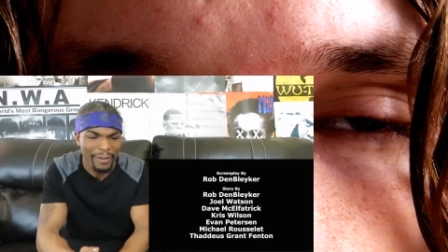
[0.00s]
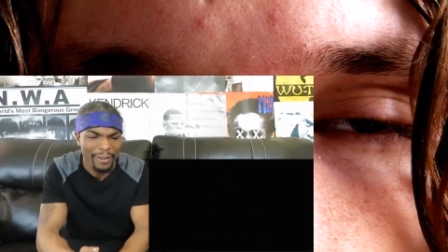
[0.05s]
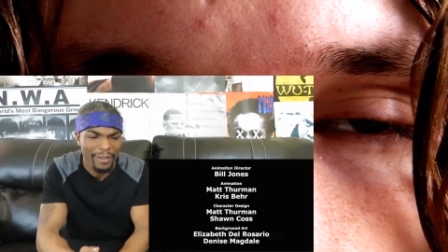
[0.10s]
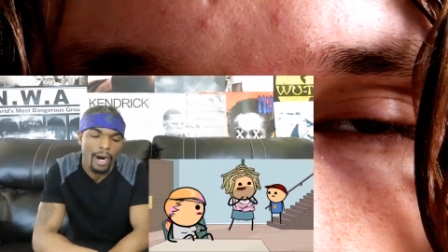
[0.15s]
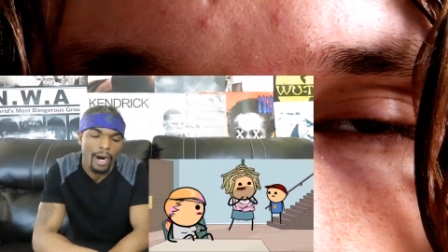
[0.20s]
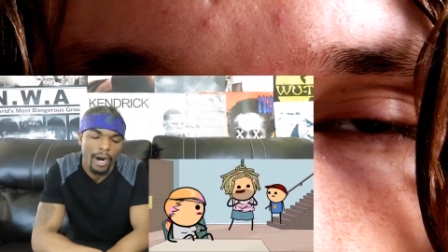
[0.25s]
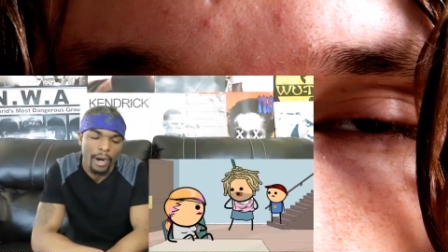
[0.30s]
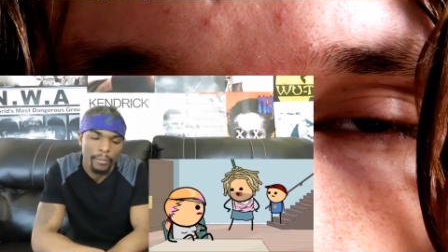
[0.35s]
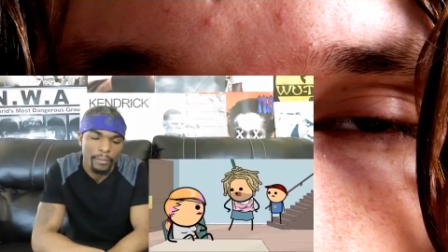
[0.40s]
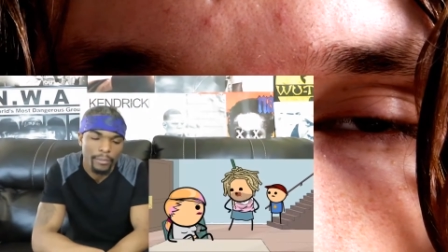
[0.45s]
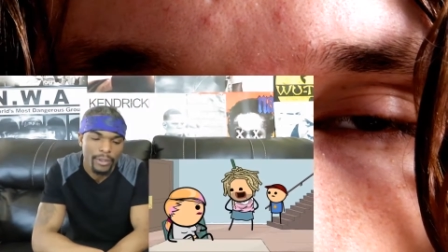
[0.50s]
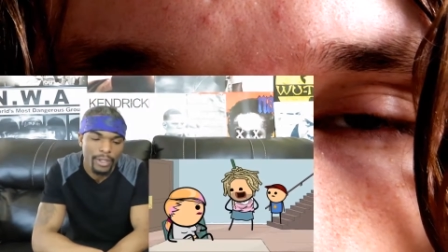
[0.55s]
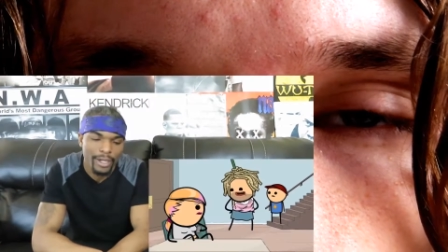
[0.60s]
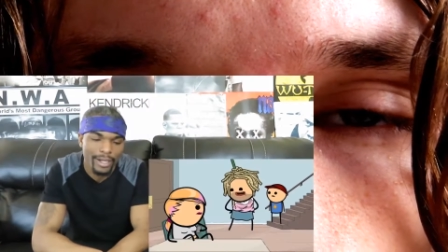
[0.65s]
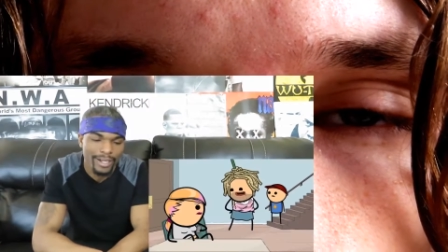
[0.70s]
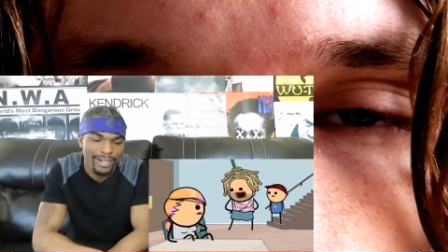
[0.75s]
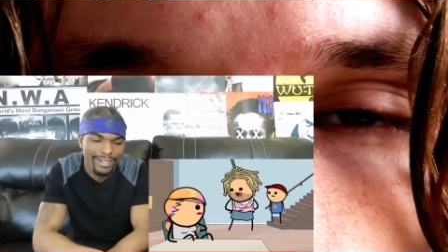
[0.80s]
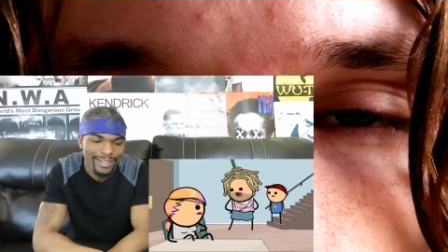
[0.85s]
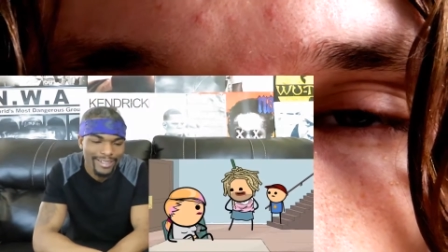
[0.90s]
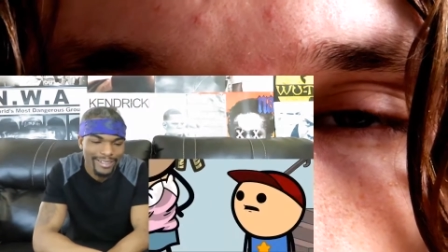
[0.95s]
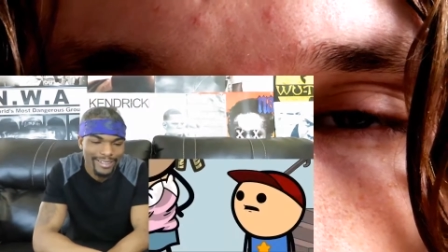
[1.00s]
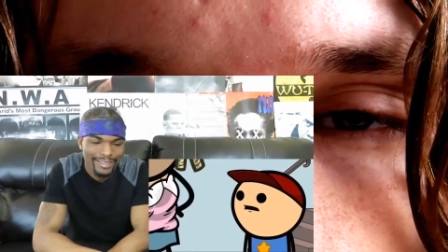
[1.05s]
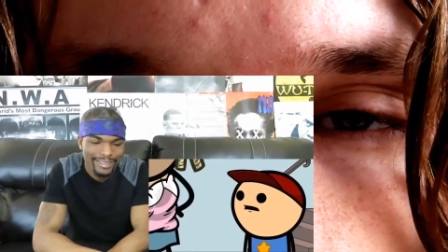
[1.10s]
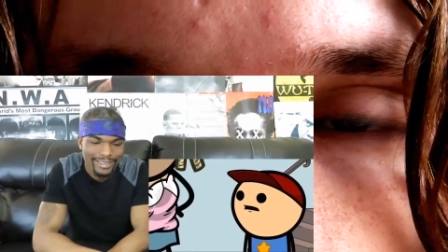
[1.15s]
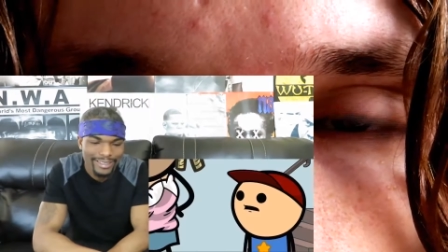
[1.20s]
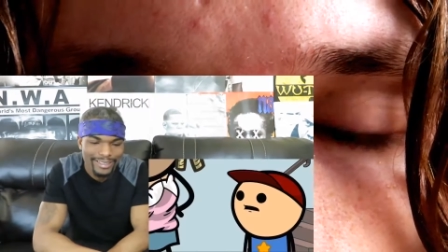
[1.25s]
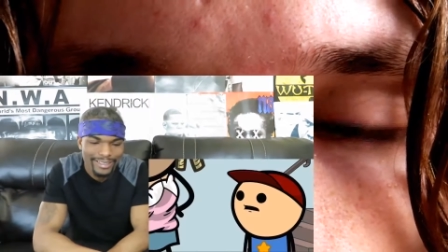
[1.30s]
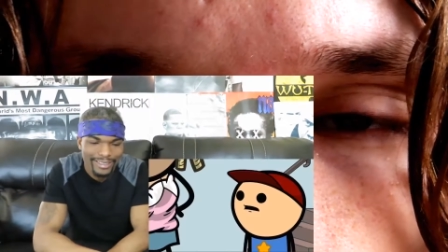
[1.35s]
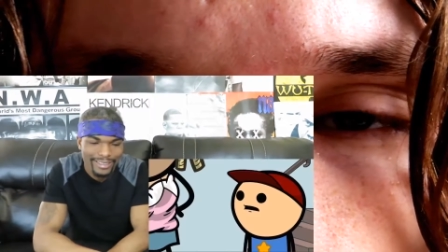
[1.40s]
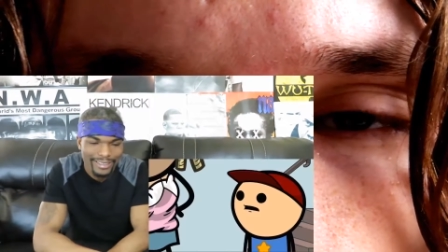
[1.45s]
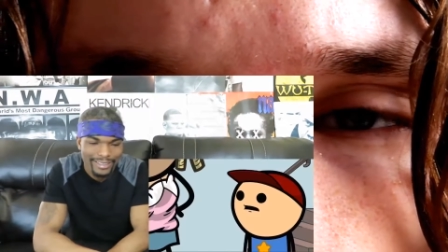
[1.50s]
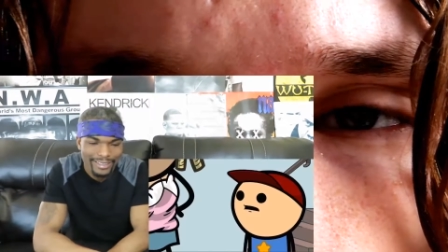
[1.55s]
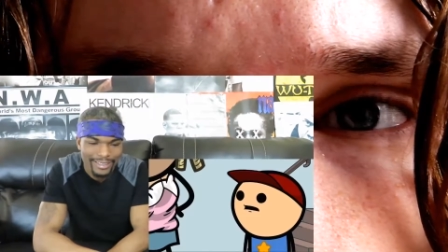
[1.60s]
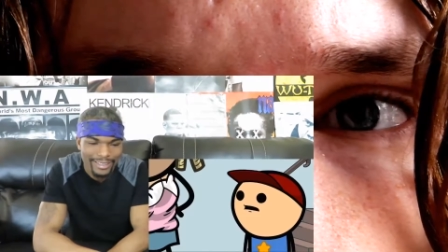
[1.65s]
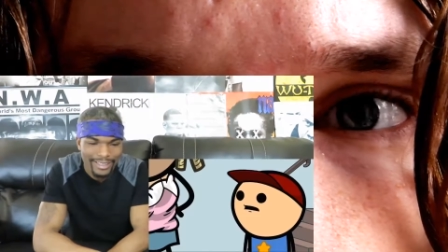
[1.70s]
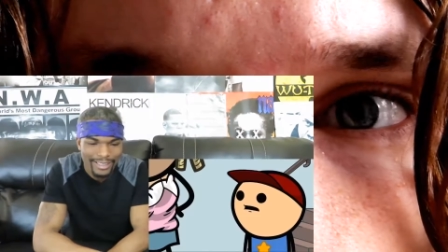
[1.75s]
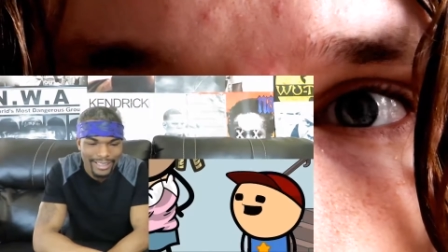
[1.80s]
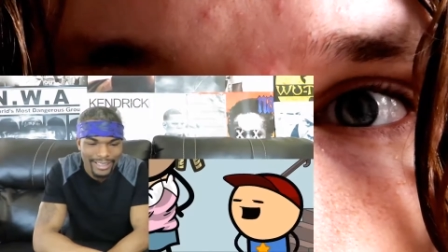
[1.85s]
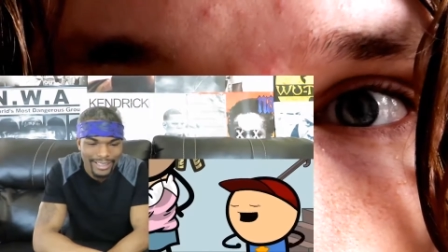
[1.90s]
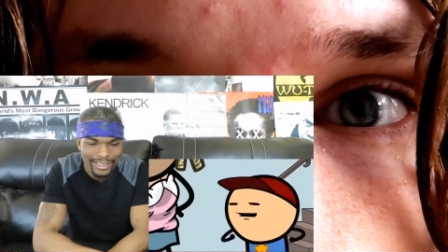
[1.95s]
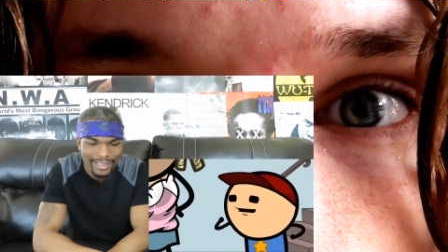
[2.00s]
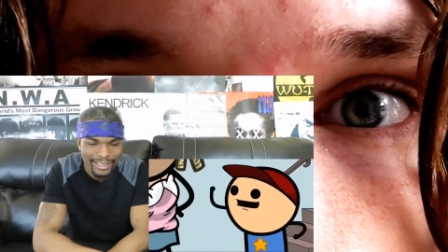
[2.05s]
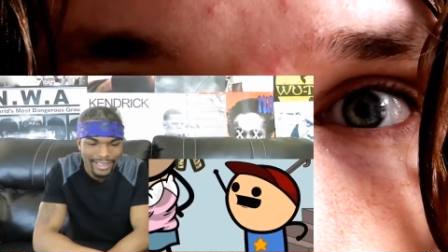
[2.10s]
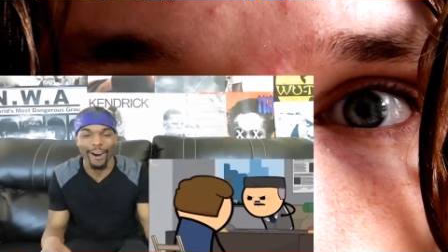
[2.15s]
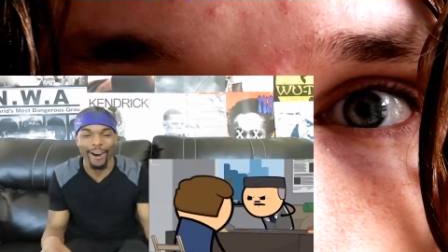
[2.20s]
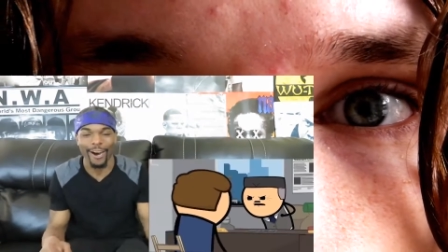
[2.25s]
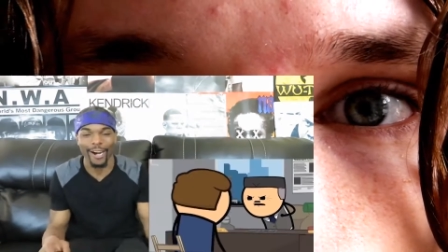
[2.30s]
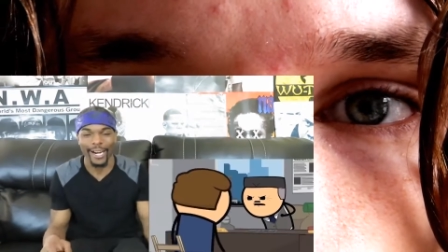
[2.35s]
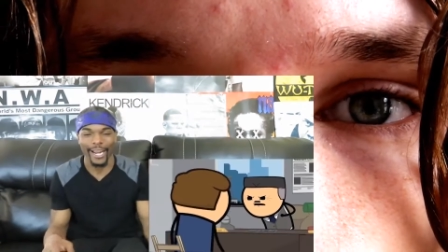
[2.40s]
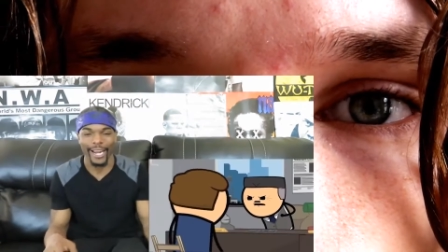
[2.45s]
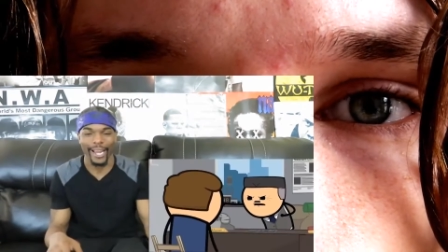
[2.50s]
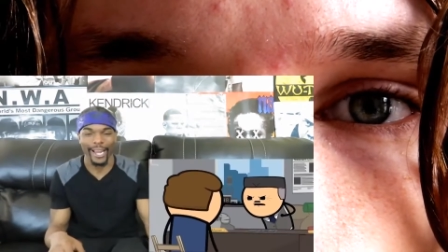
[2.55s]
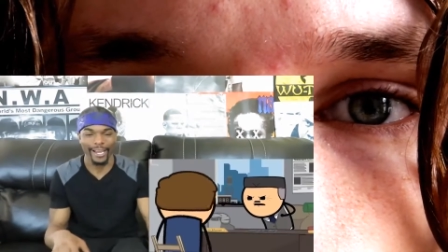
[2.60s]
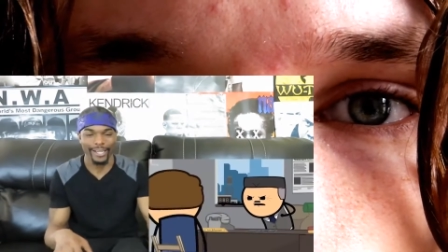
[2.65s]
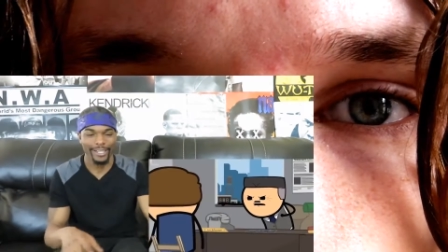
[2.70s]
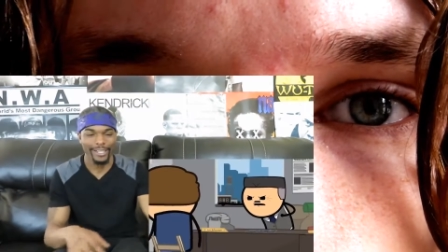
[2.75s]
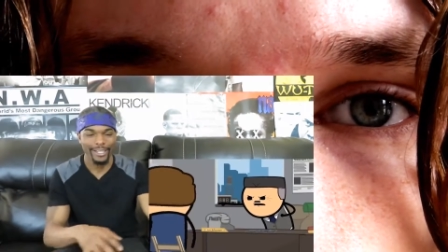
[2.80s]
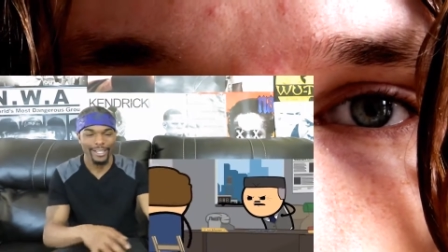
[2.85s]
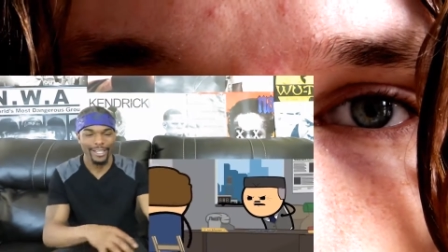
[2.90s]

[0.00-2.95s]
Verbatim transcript: Mom. oh, again.